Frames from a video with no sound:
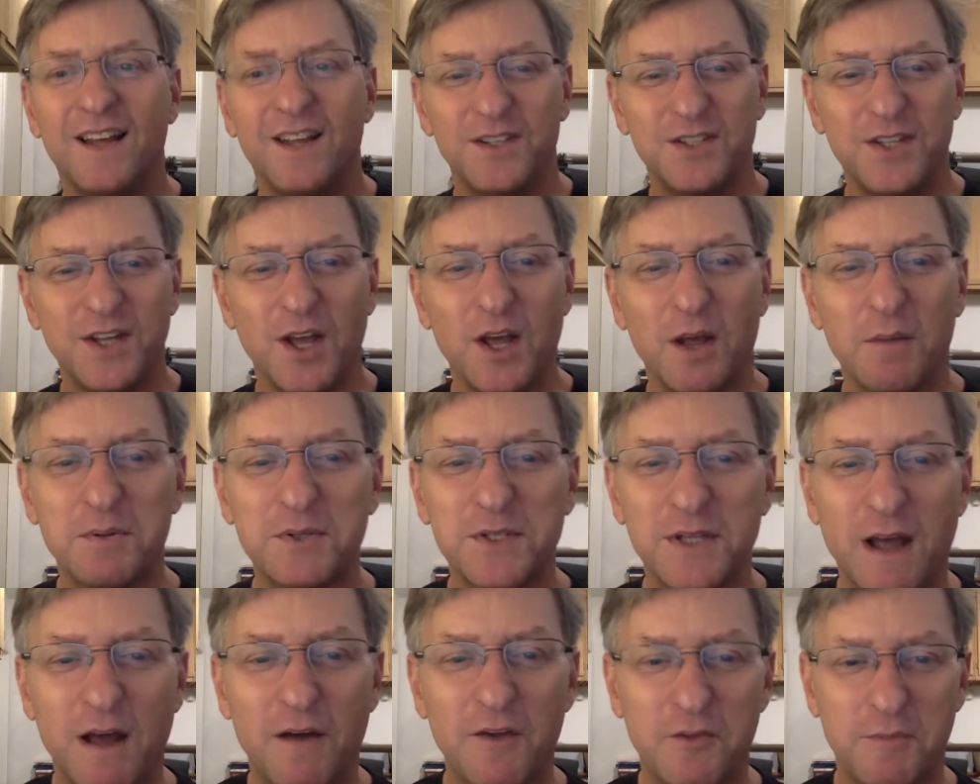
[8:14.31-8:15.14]
to help
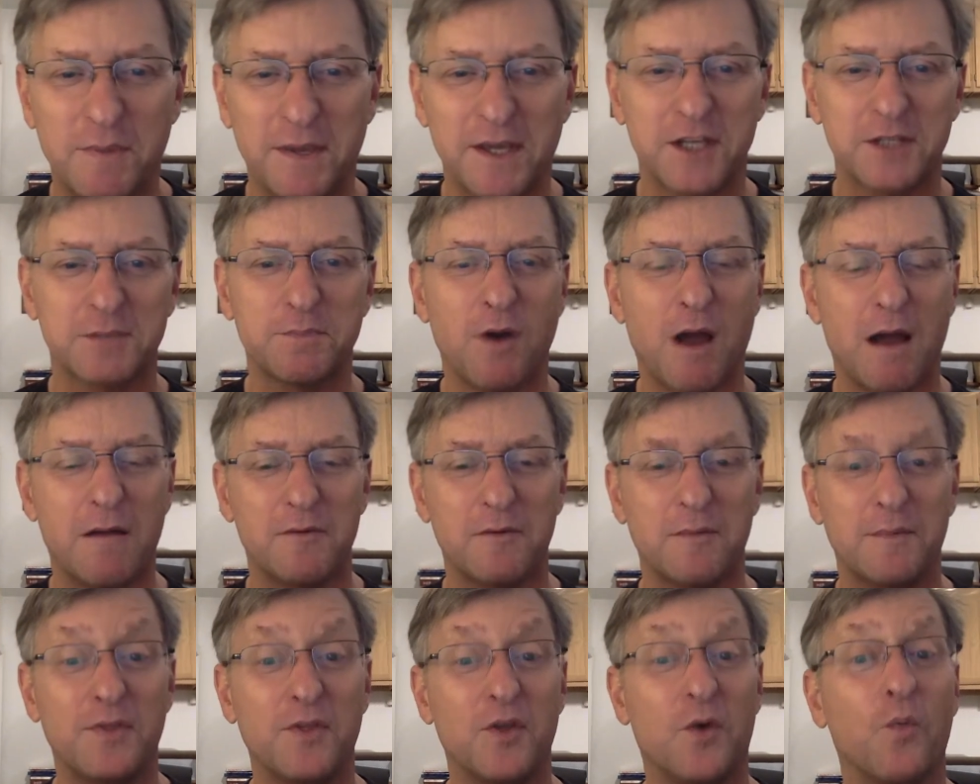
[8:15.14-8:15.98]
solve the biggest
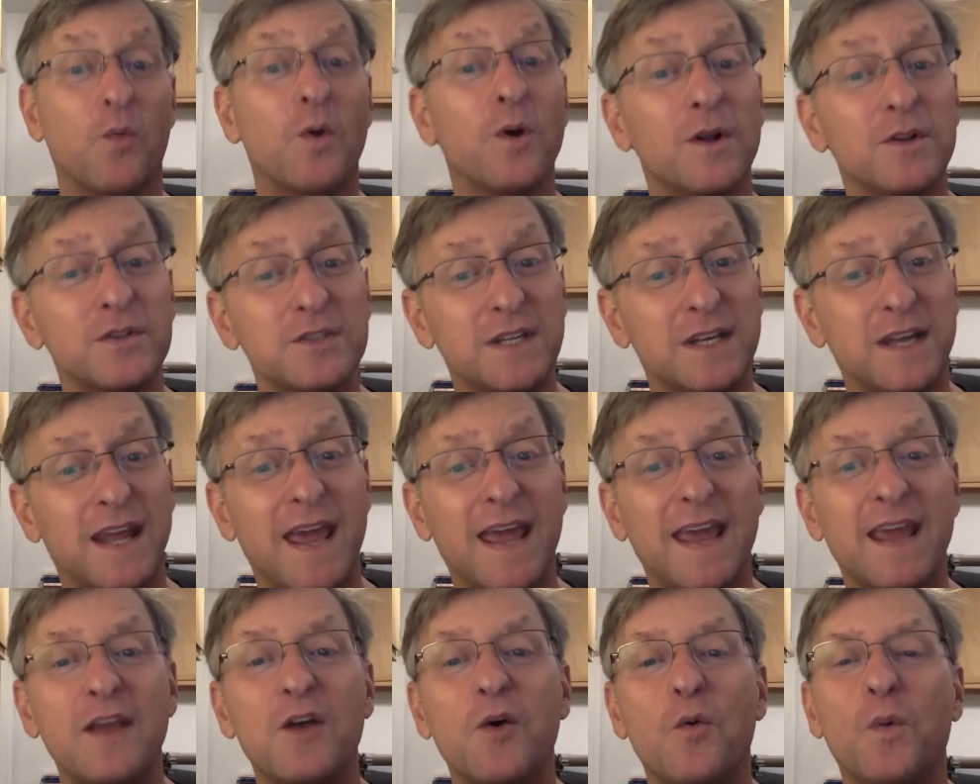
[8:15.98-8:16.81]
problem in the world
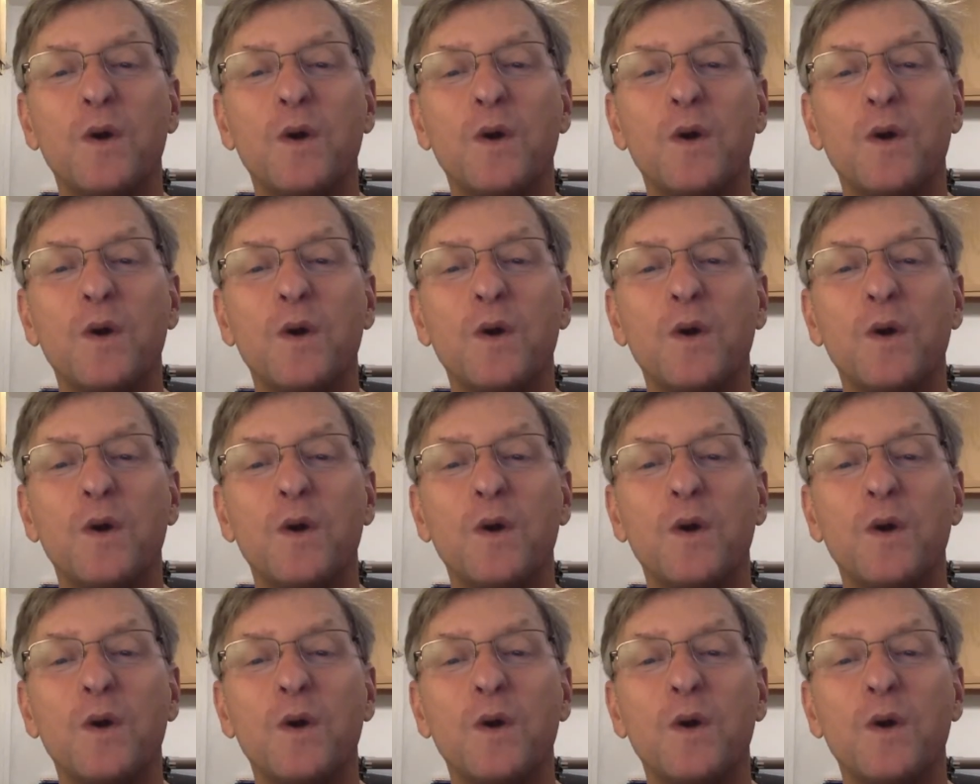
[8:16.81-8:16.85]
today,